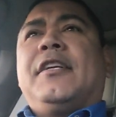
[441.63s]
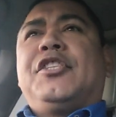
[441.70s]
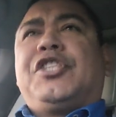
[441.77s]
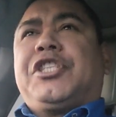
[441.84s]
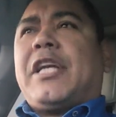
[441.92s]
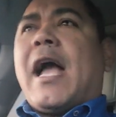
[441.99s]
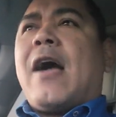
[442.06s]

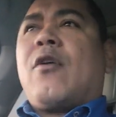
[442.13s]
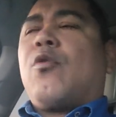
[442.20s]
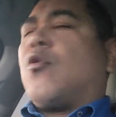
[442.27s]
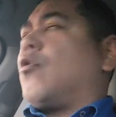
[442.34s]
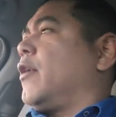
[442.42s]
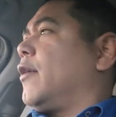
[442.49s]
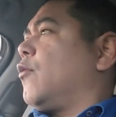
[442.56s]

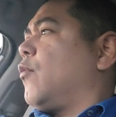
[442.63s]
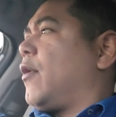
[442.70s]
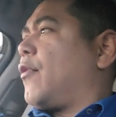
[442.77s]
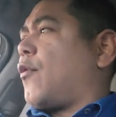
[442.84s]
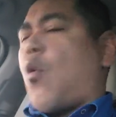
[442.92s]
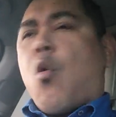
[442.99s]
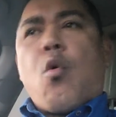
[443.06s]
showering
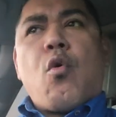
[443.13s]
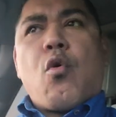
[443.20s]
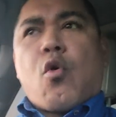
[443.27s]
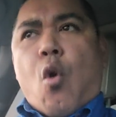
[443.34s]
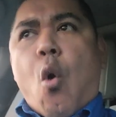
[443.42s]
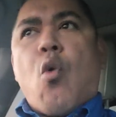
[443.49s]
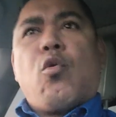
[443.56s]
with
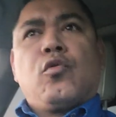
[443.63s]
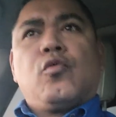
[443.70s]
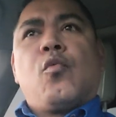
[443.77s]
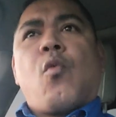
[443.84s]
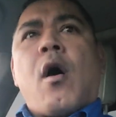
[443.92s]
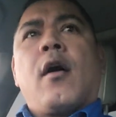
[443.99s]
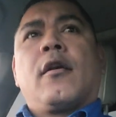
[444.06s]
cold
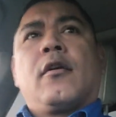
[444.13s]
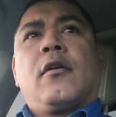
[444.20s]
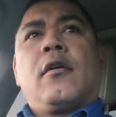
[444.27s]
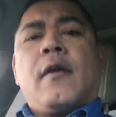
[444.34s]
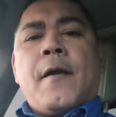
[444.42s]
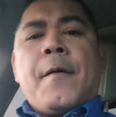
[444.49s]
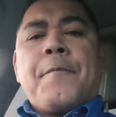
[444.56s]
water